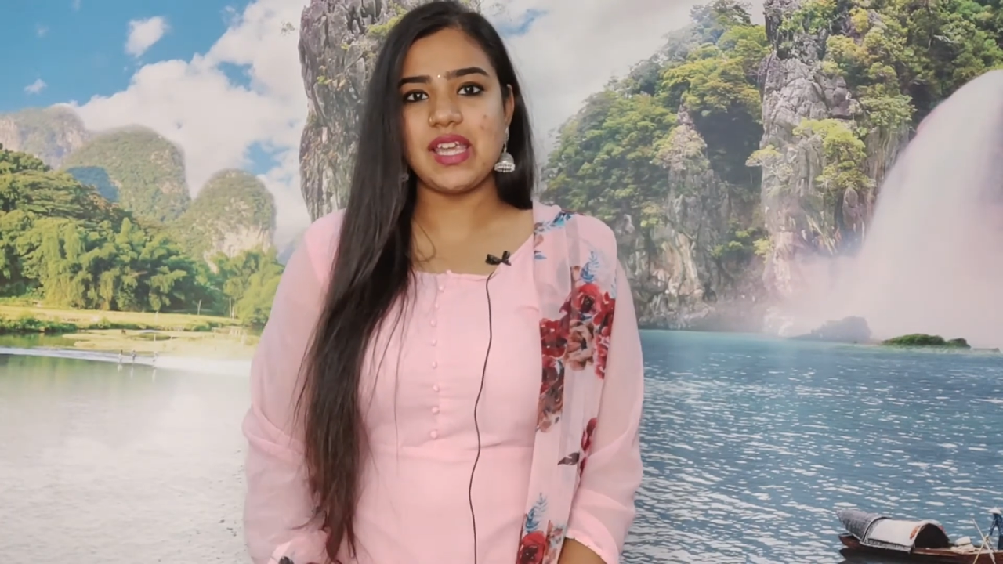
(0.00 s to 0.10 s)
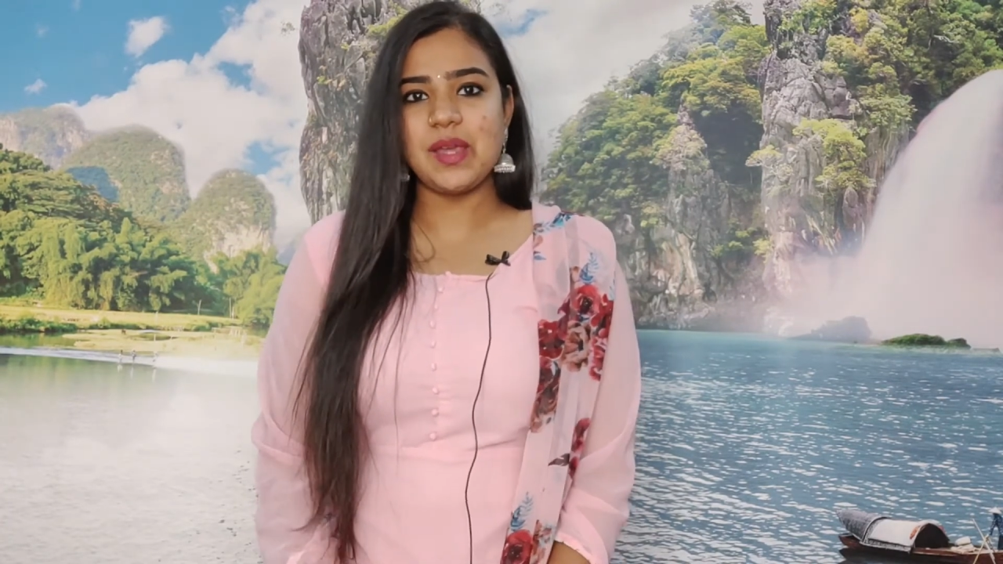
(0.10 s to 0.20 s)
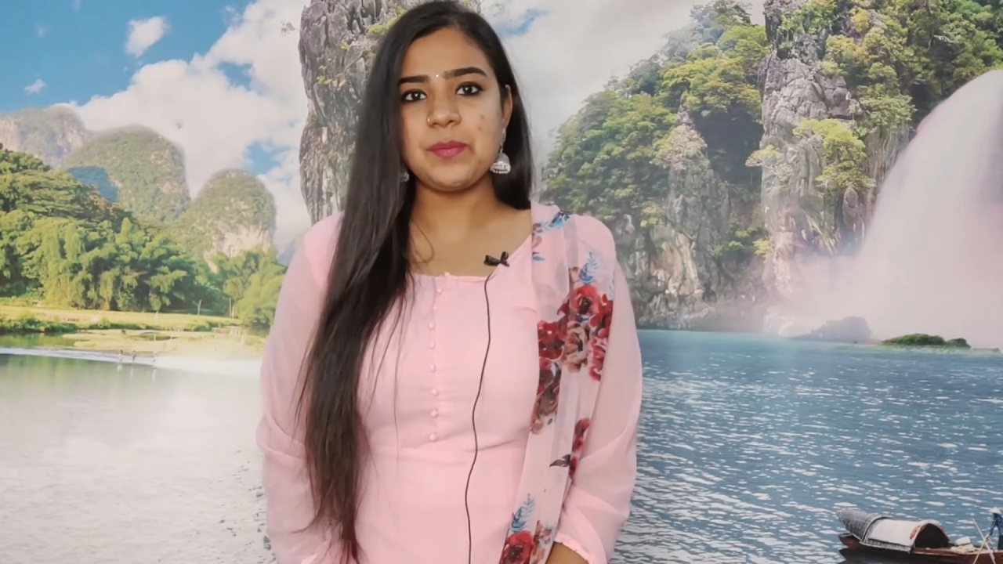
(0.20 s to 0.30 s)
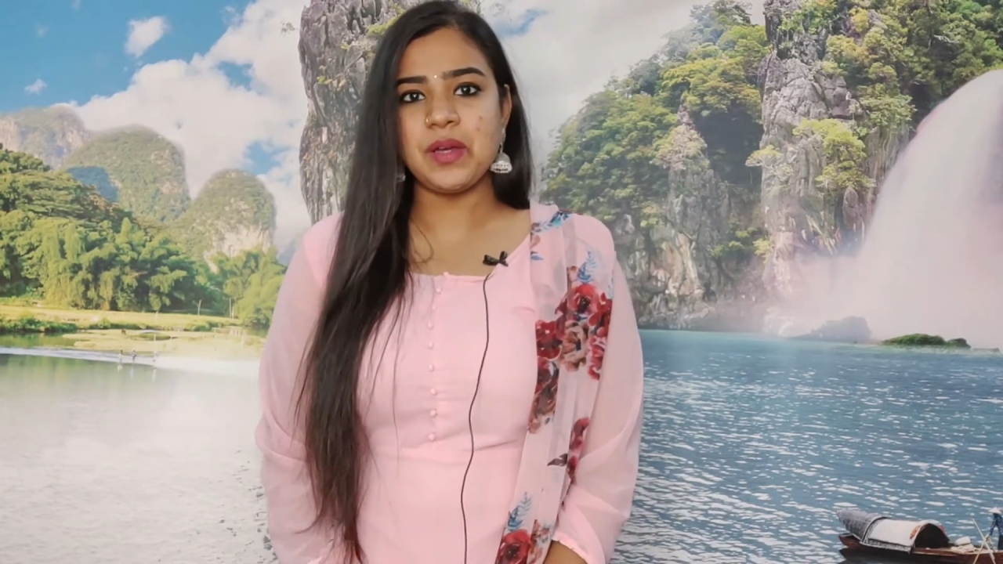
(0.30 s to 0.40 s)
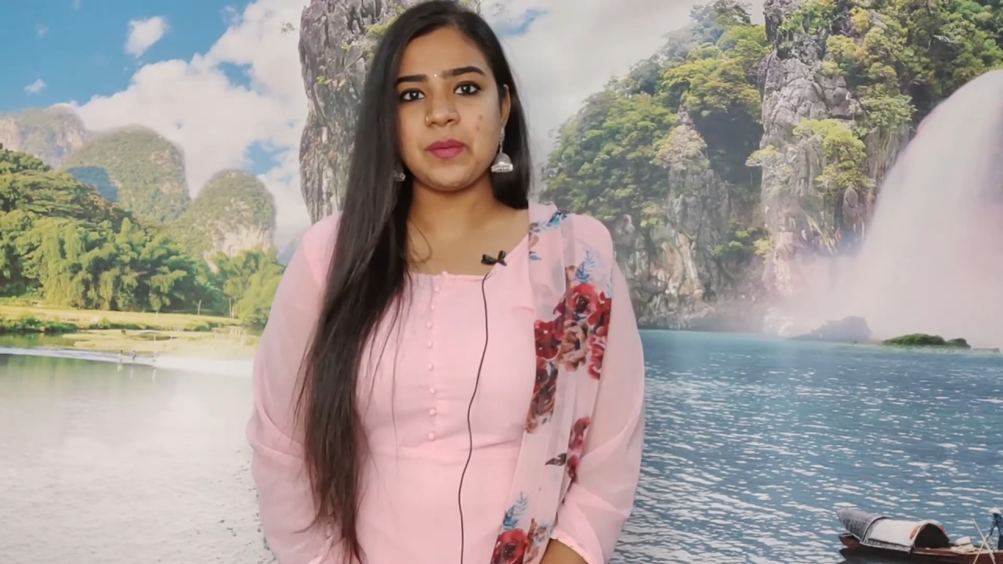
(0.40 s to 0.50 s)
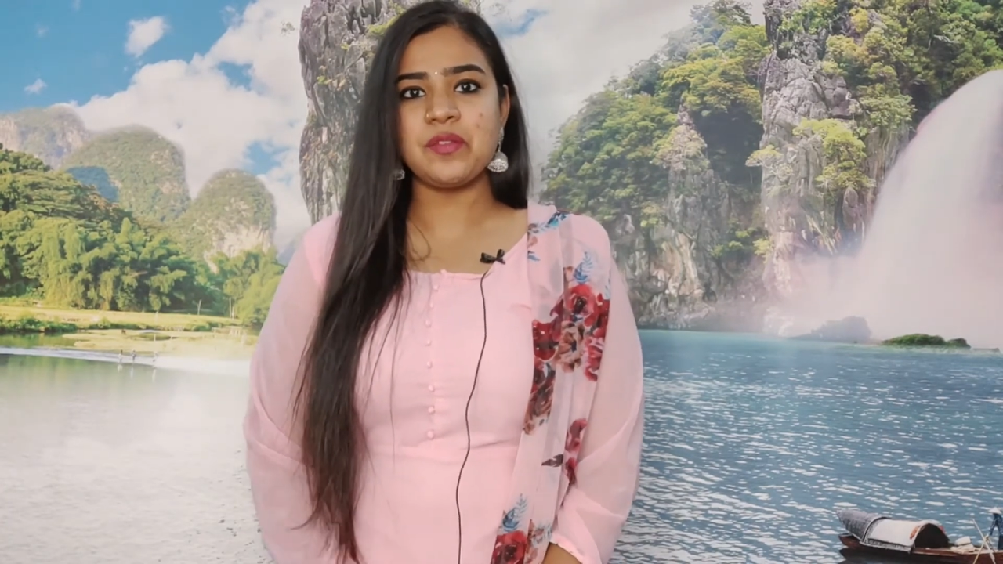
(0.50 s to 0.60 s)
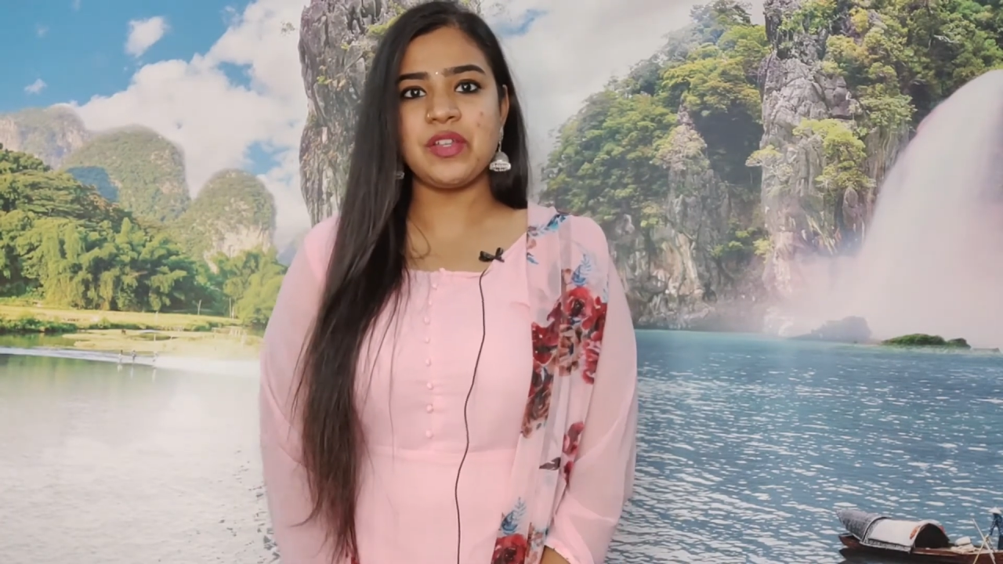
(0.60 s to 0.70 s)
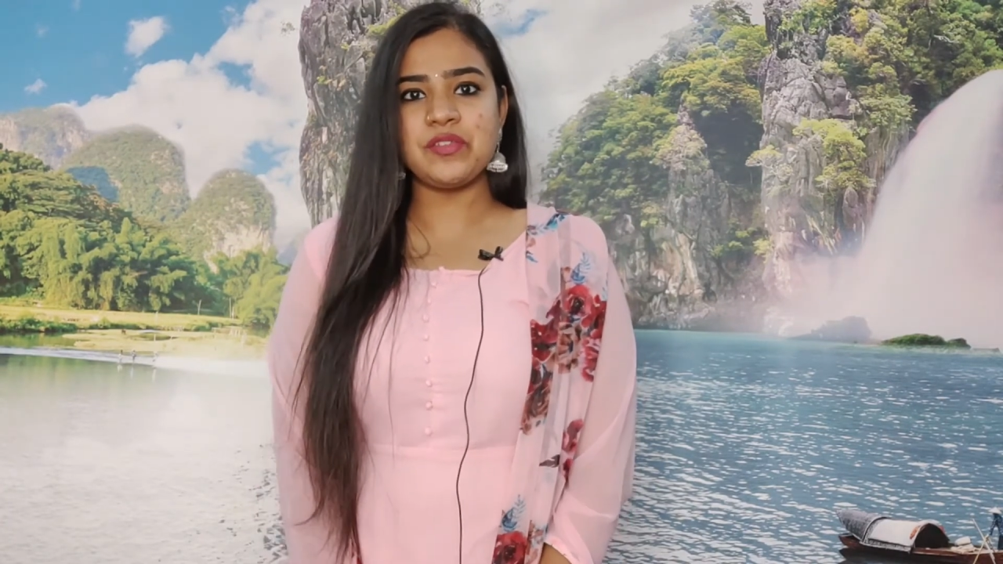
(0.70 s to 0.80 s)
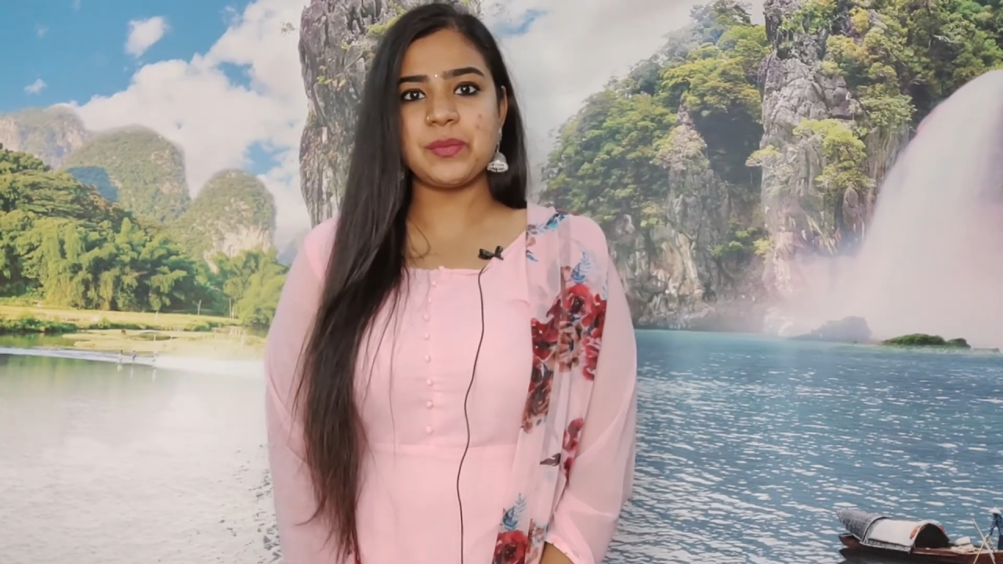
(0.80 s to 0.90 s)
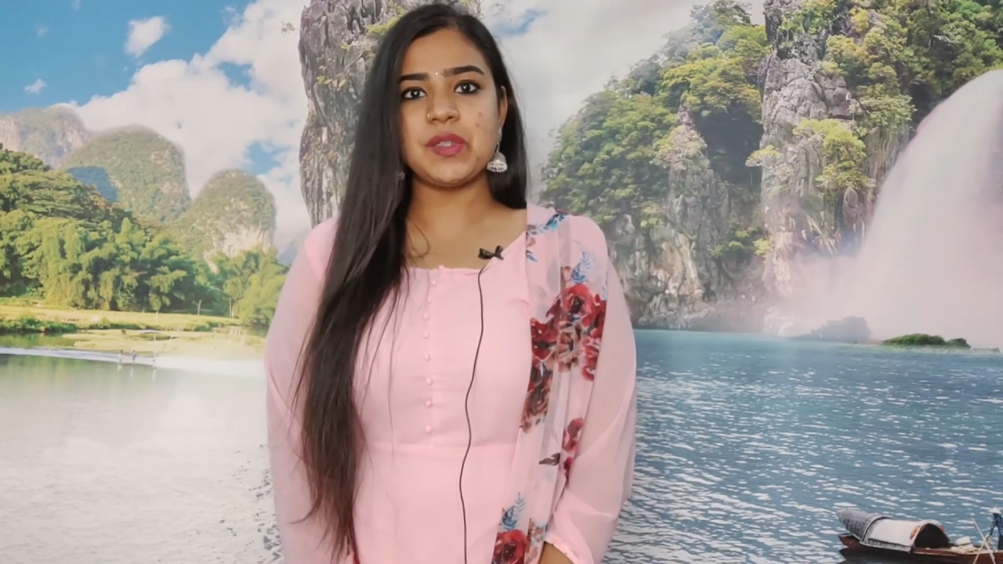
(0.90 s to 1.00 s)
came
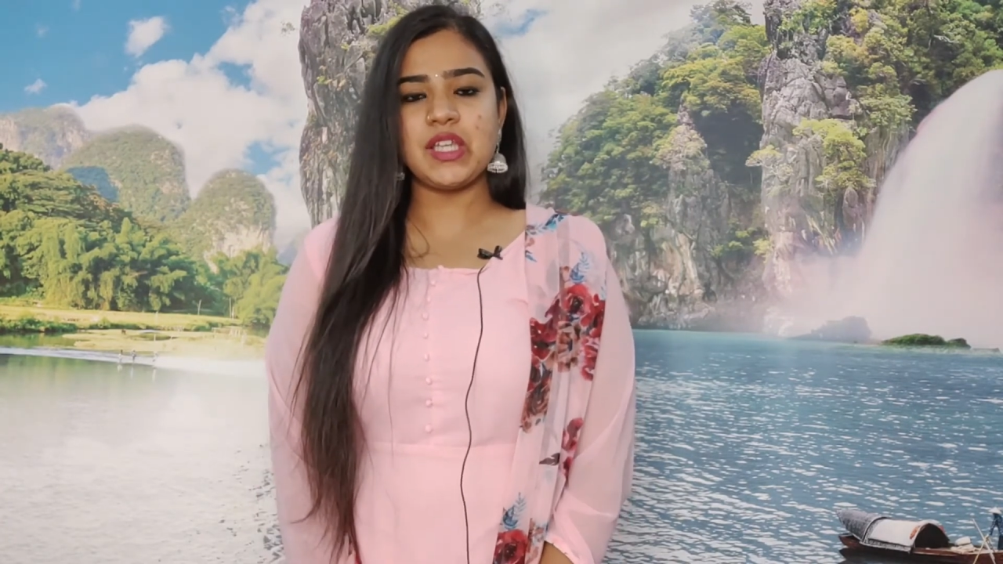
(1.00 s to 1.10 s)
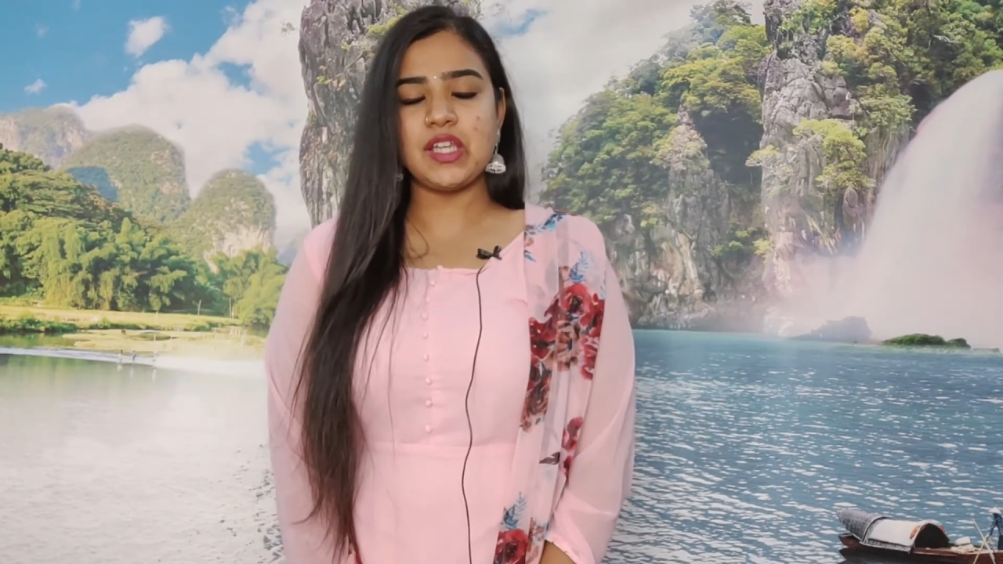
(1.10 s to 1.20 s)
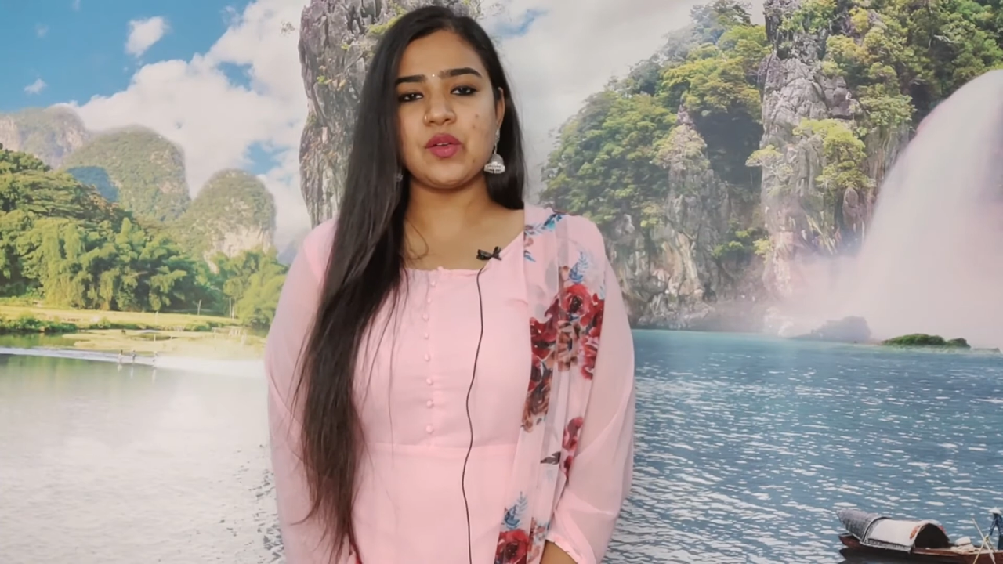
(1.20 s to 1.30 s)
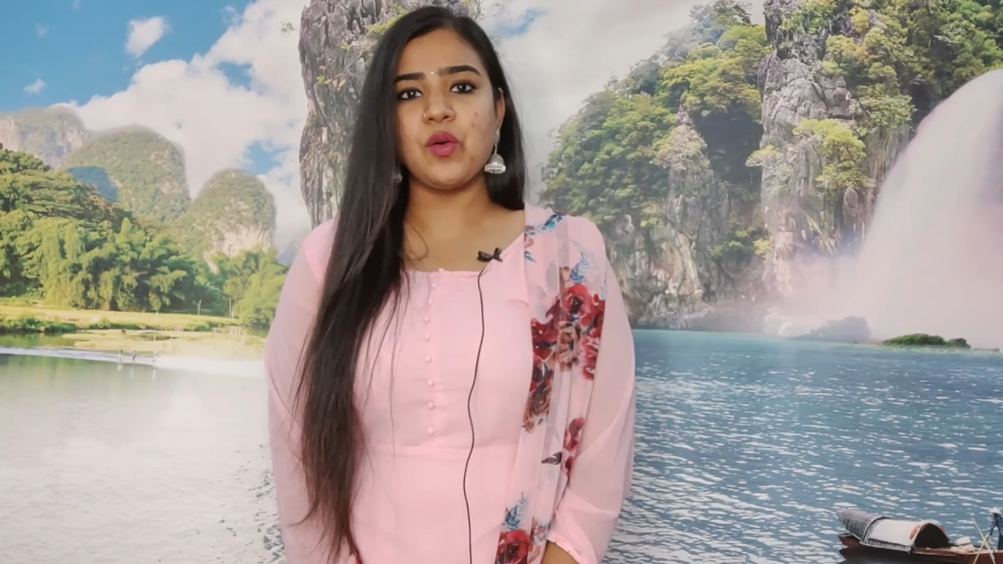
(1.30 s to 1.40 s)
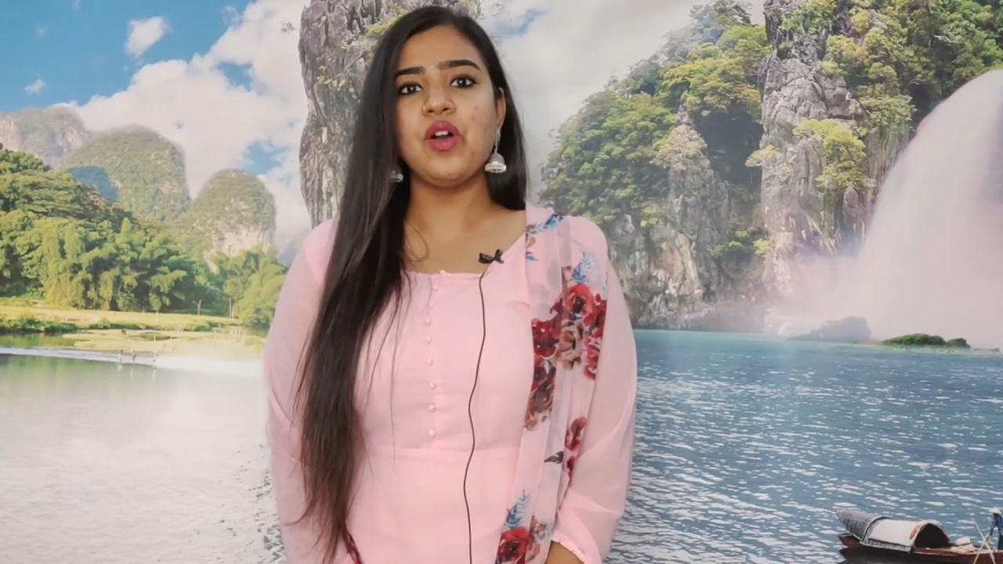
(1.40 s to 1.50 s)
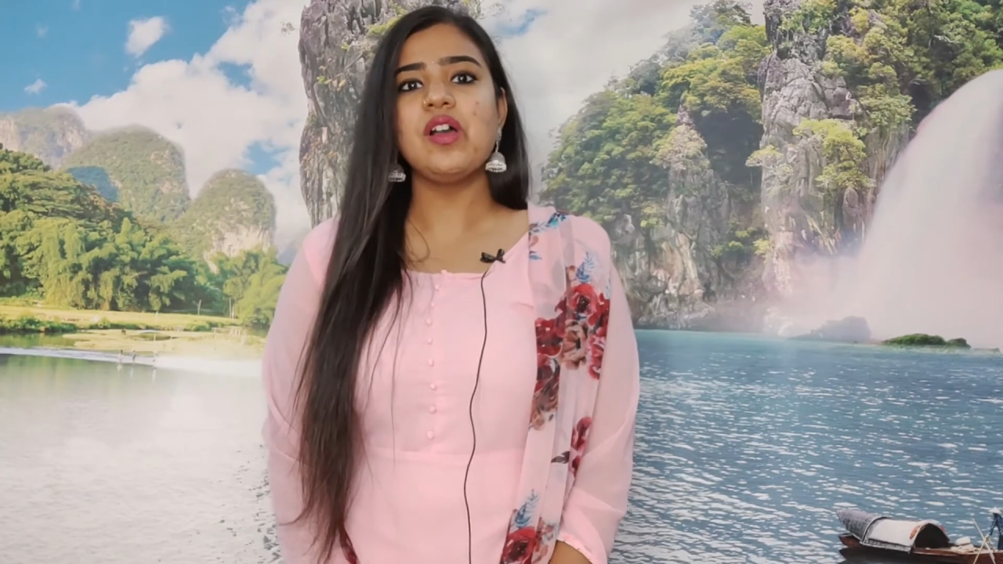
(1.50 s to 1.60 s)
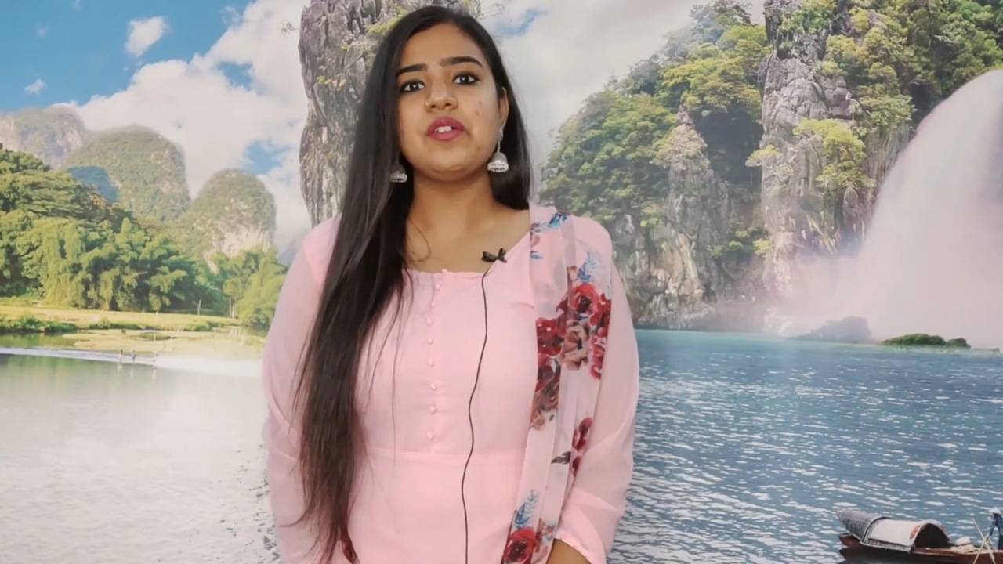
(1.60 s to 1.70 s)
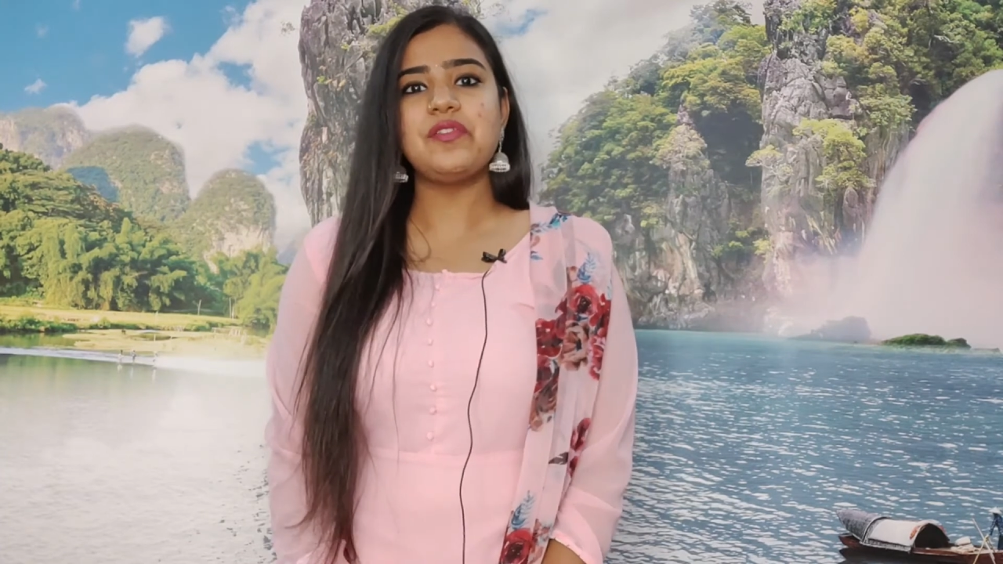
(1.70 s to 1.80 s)
away from the ego,